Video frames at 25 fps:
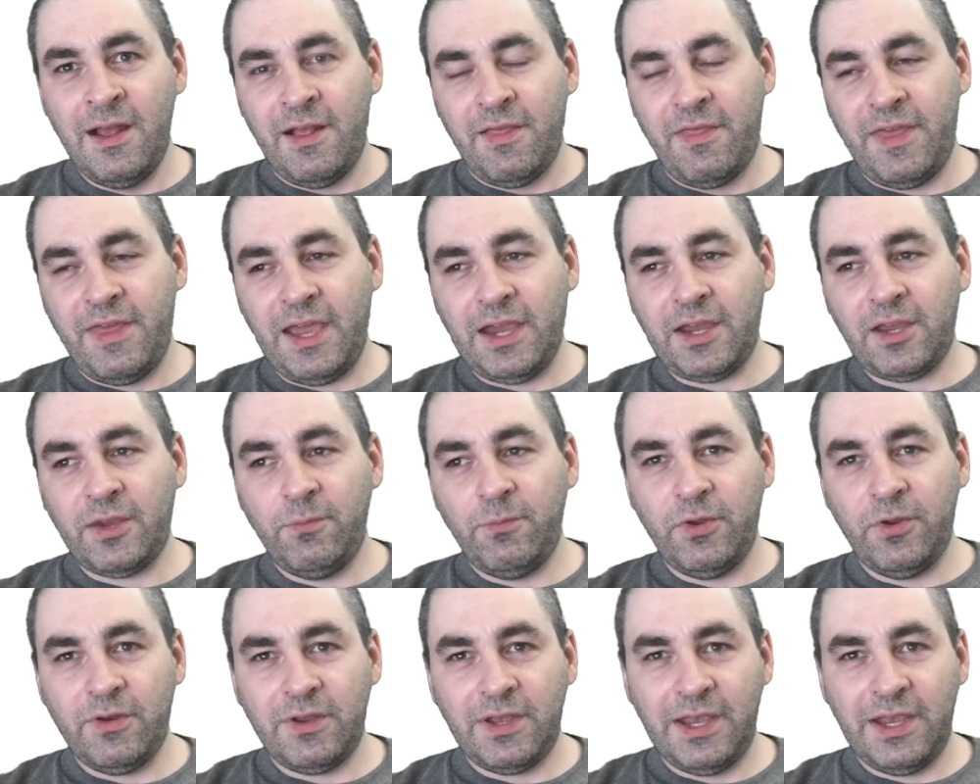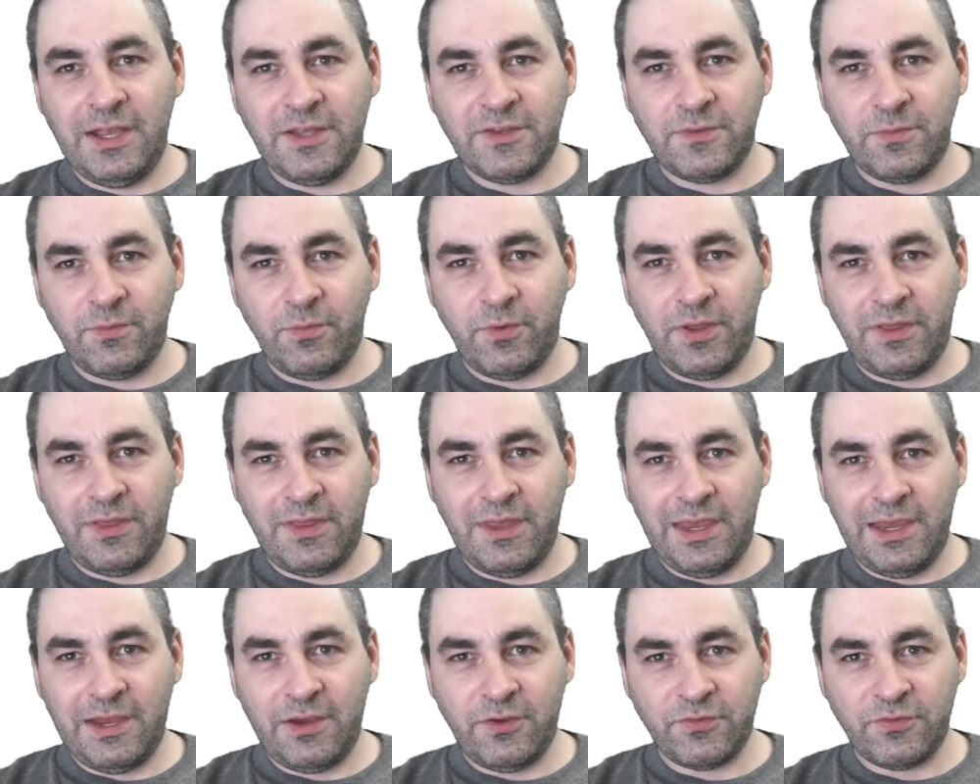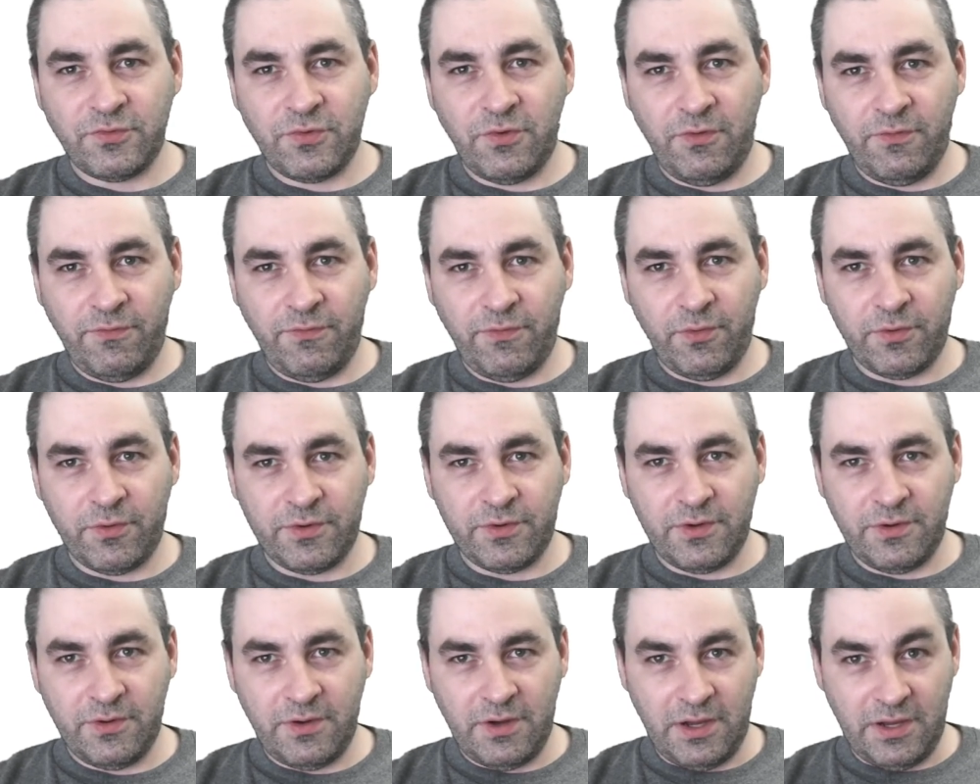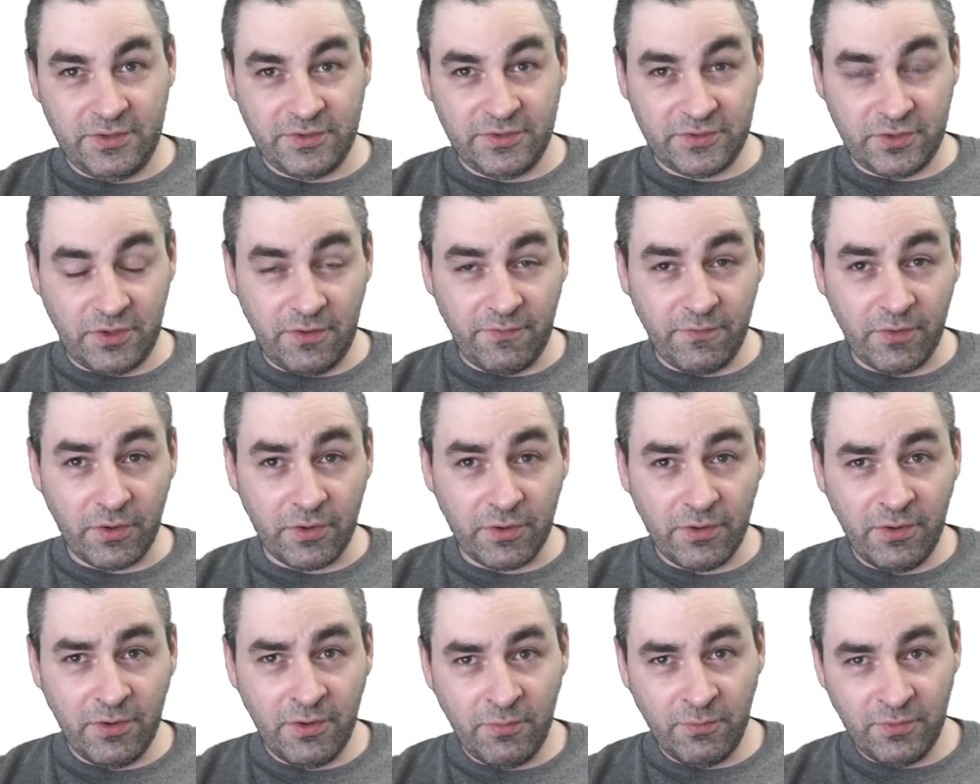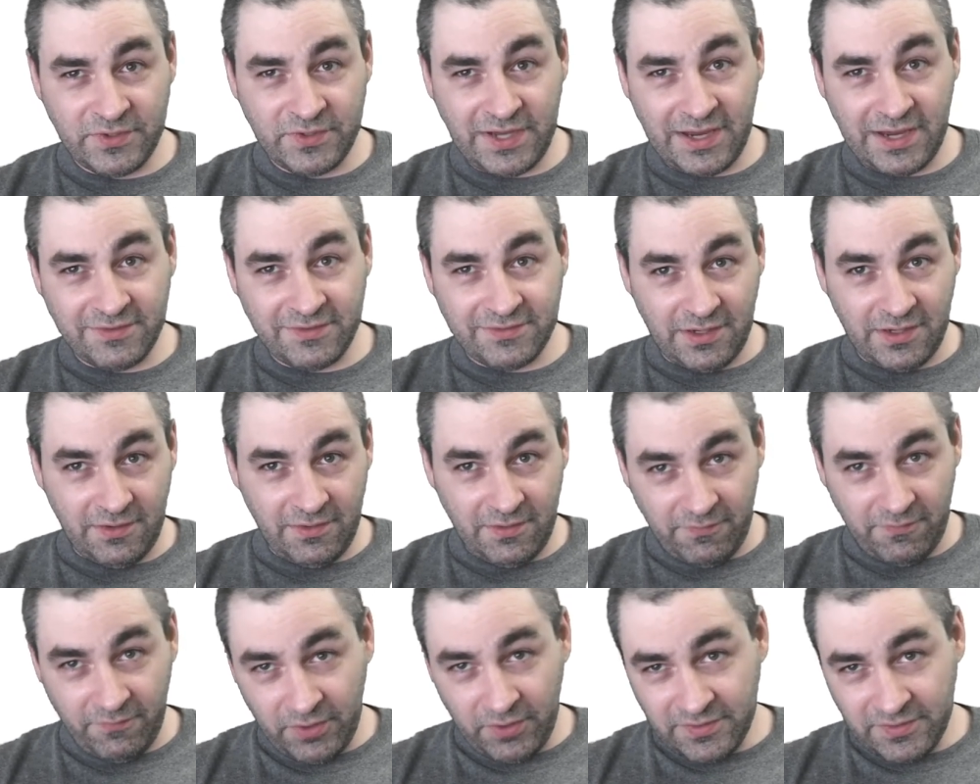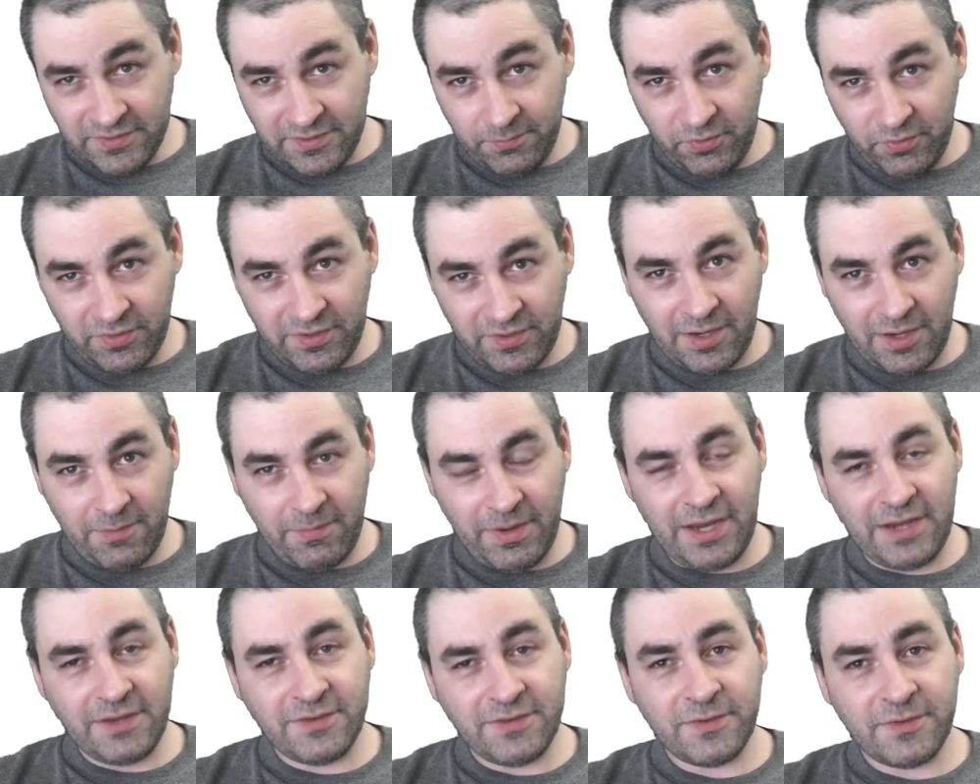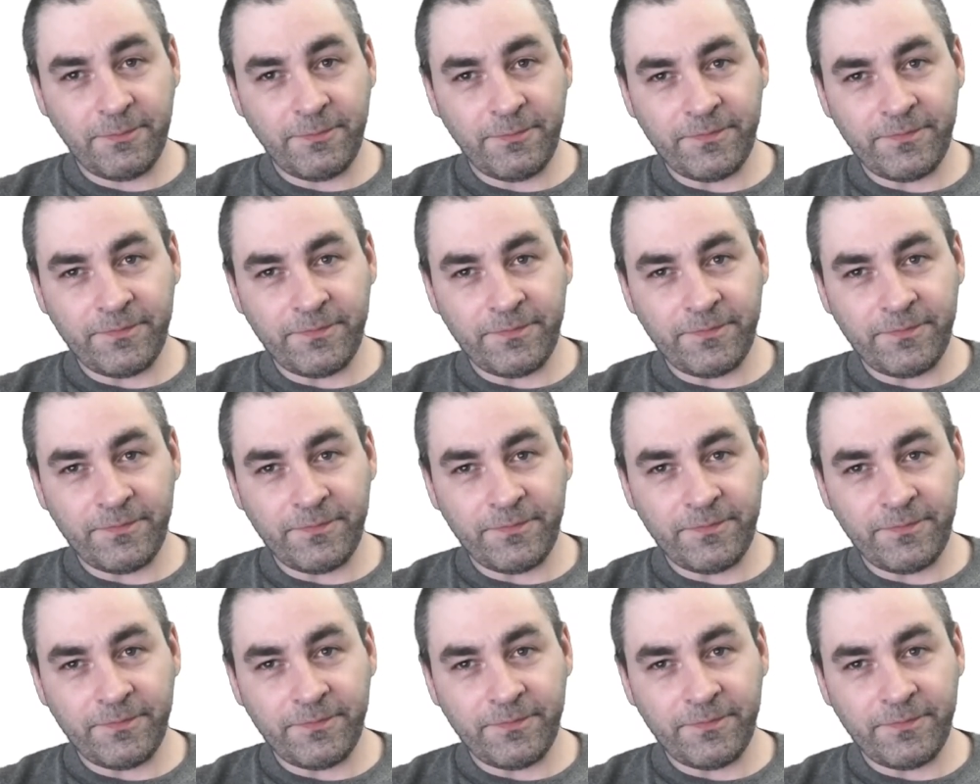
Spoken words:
That communicates with a ControlFloor server, which has a very simple database.